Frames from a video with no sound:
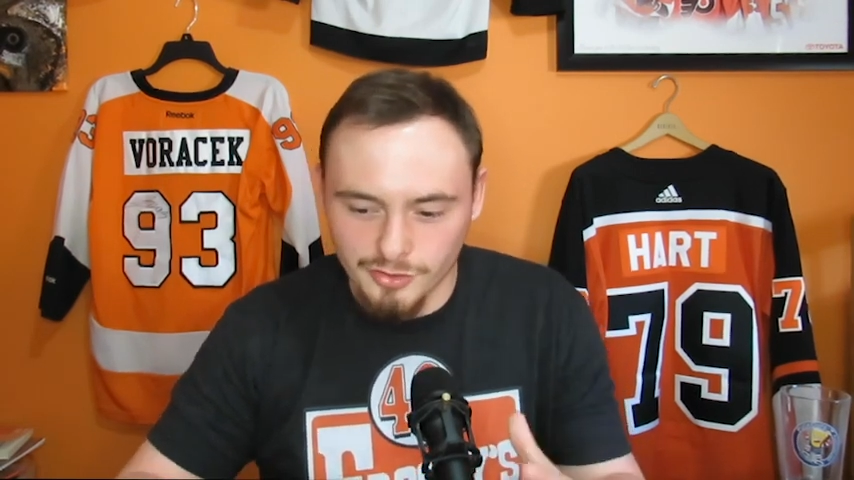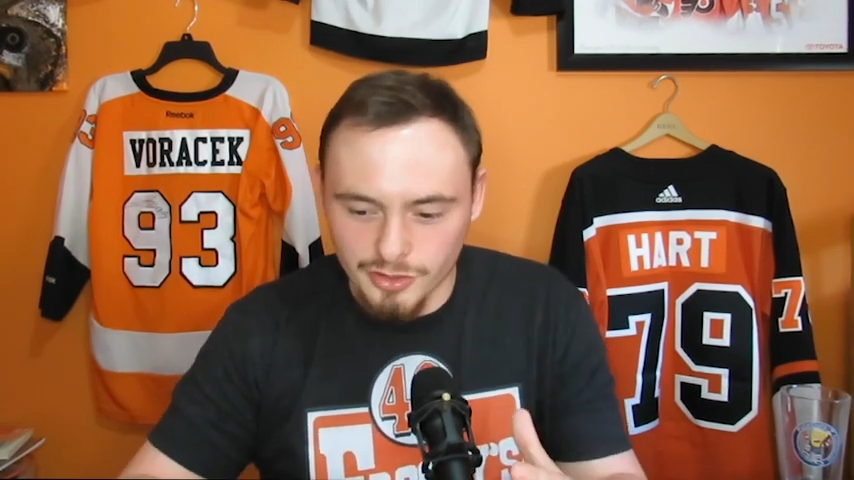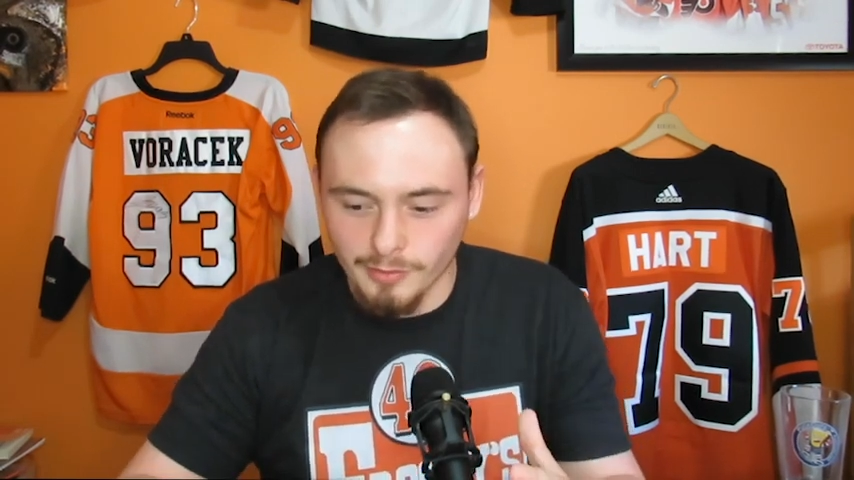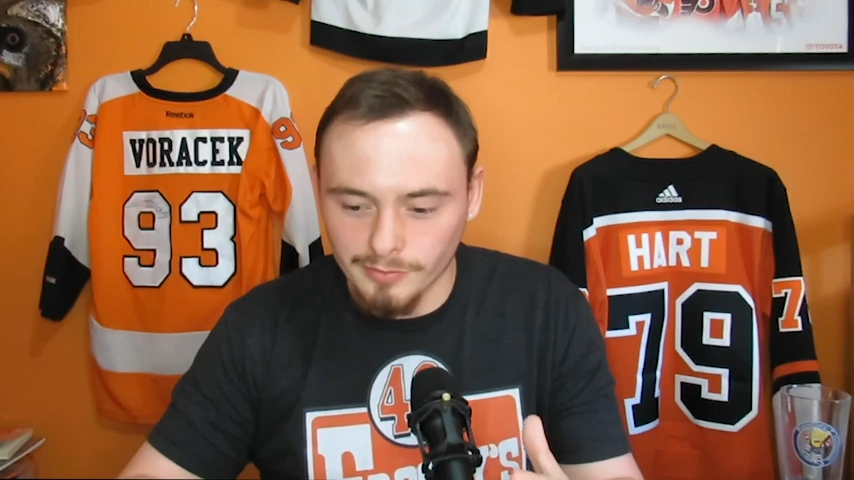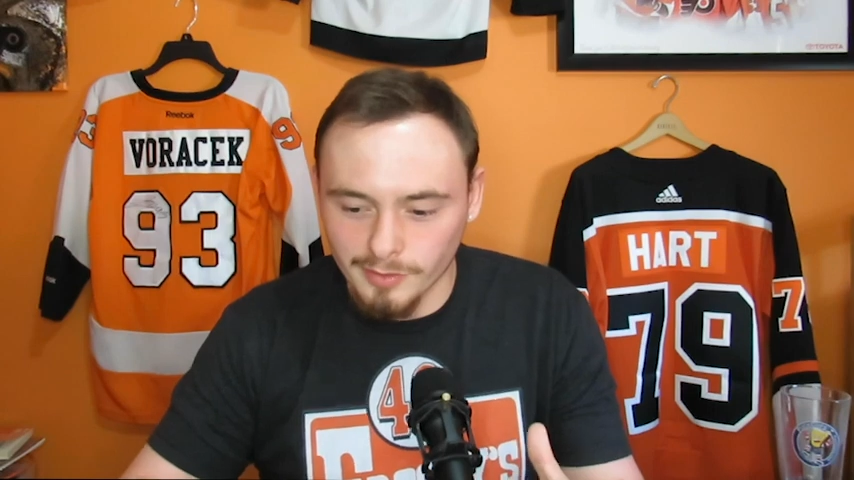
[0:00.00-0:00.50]
to
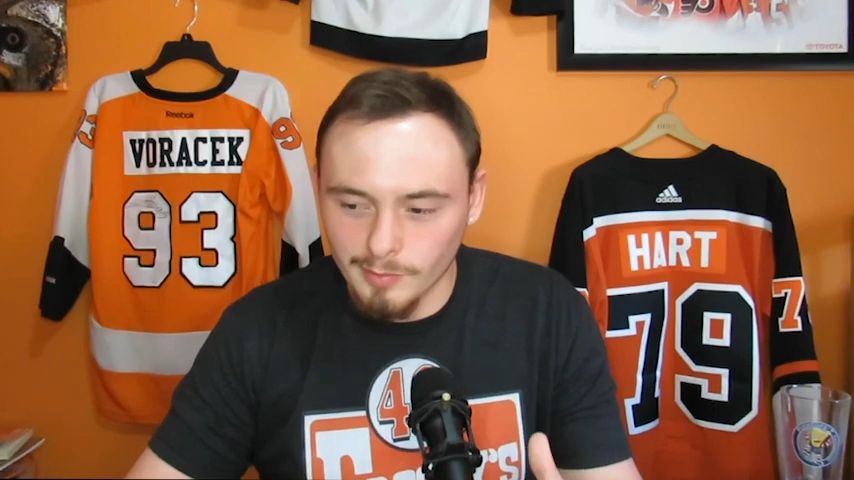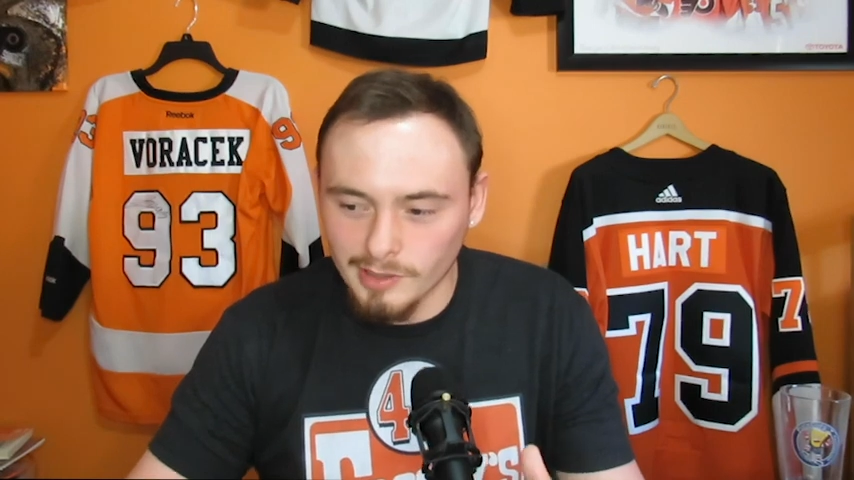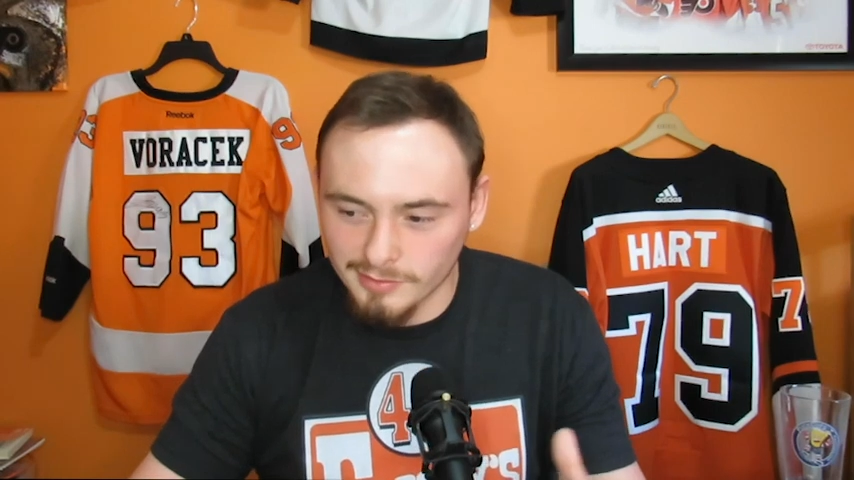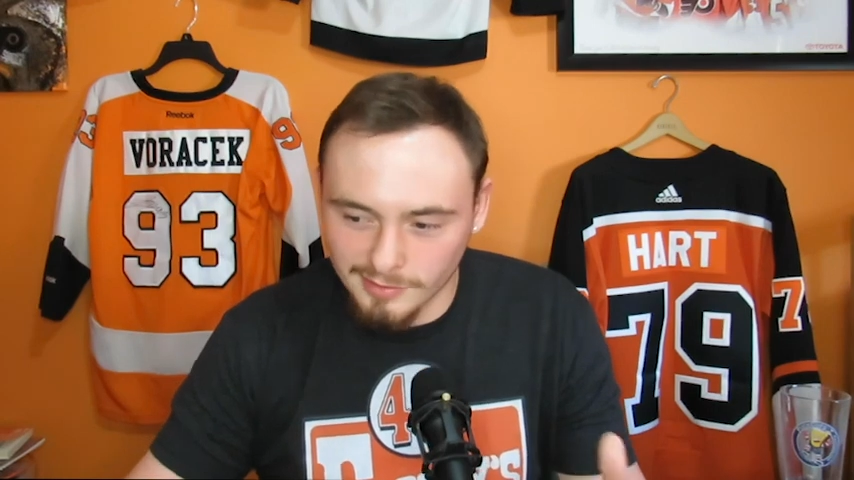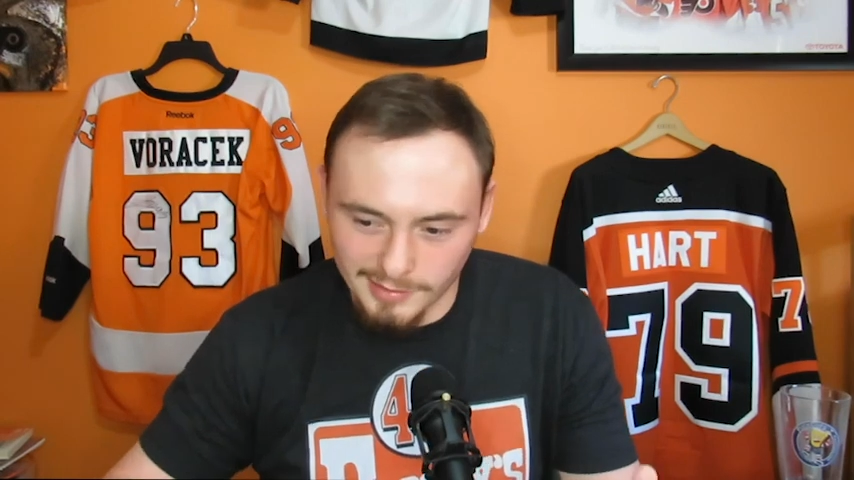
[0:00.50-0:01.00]
Jonesy
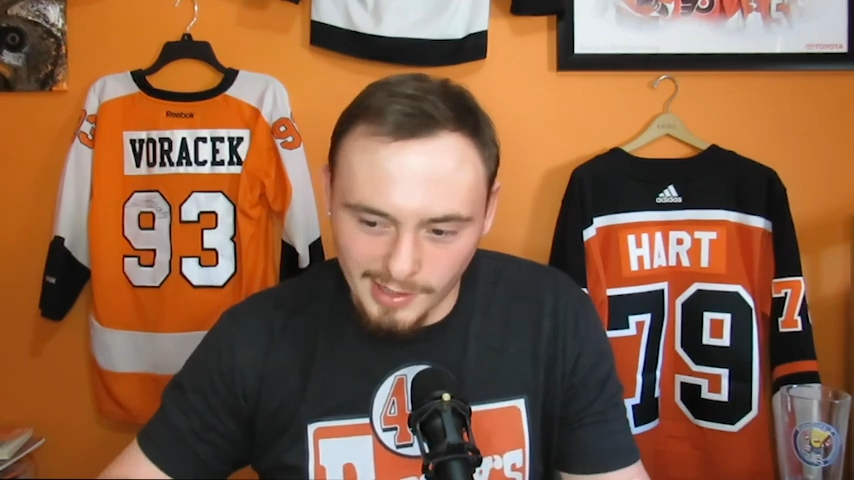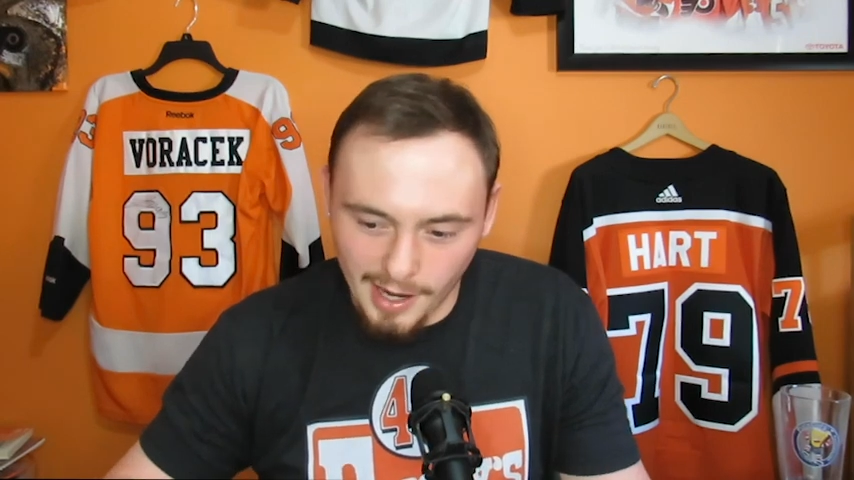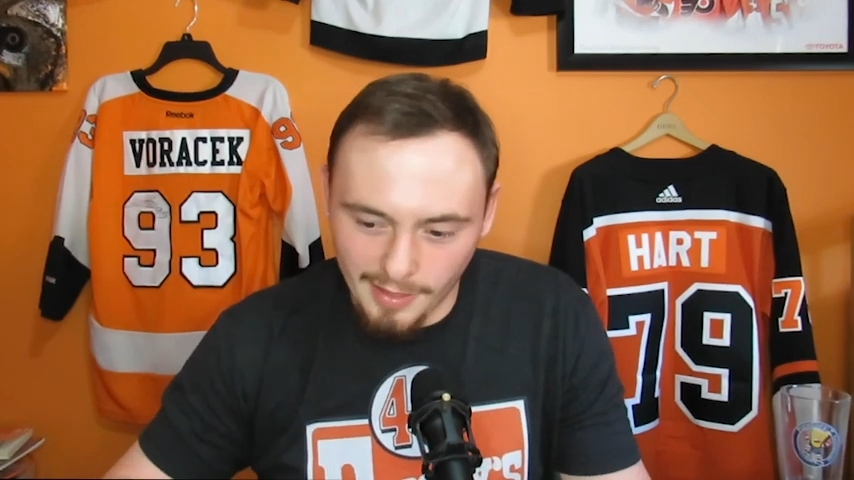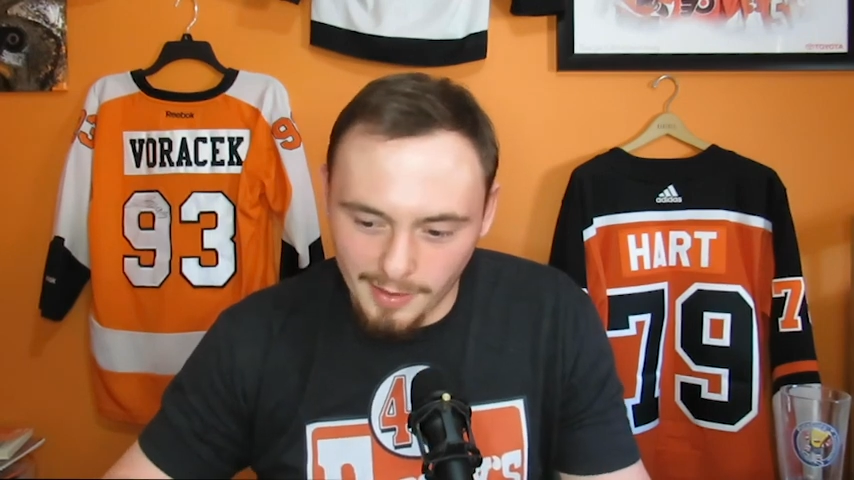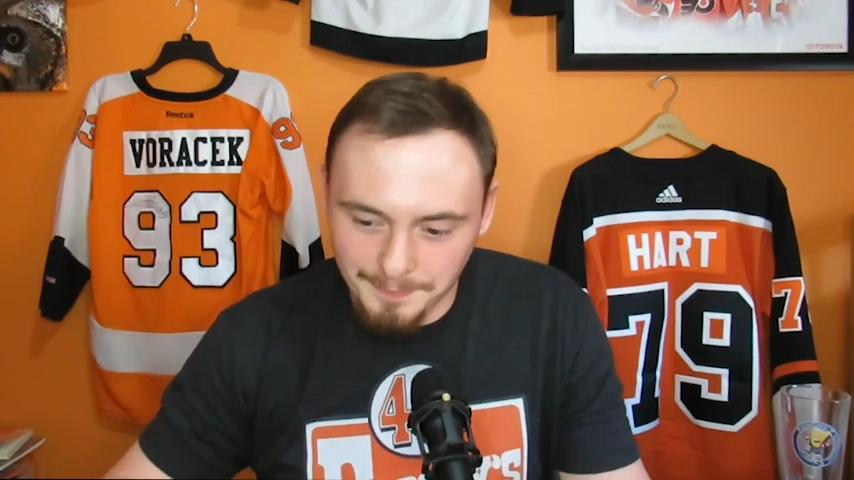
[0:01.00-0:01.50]
because he's a
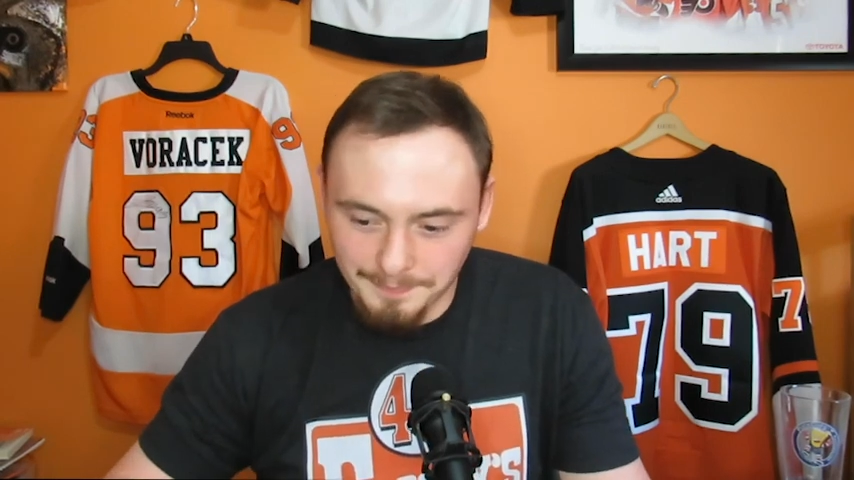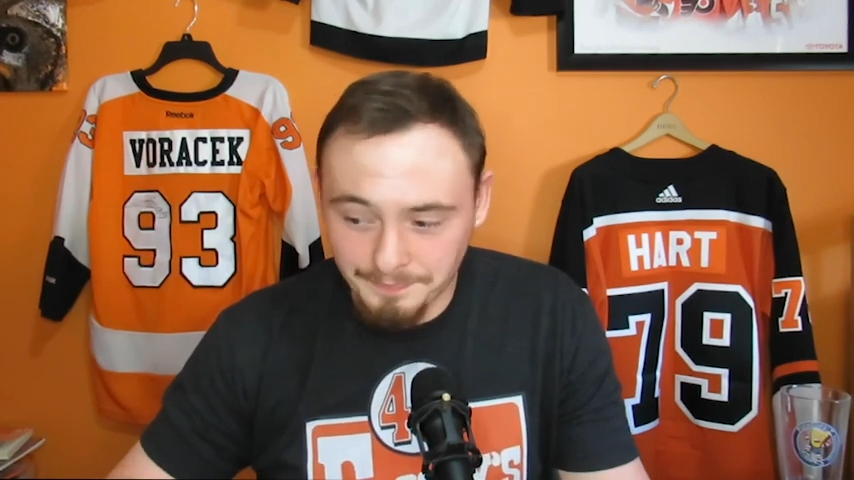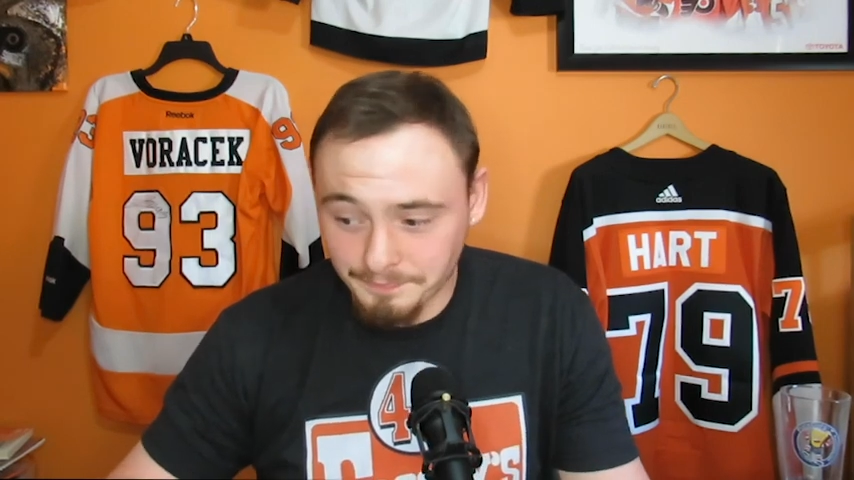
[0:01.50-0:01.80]
guy that.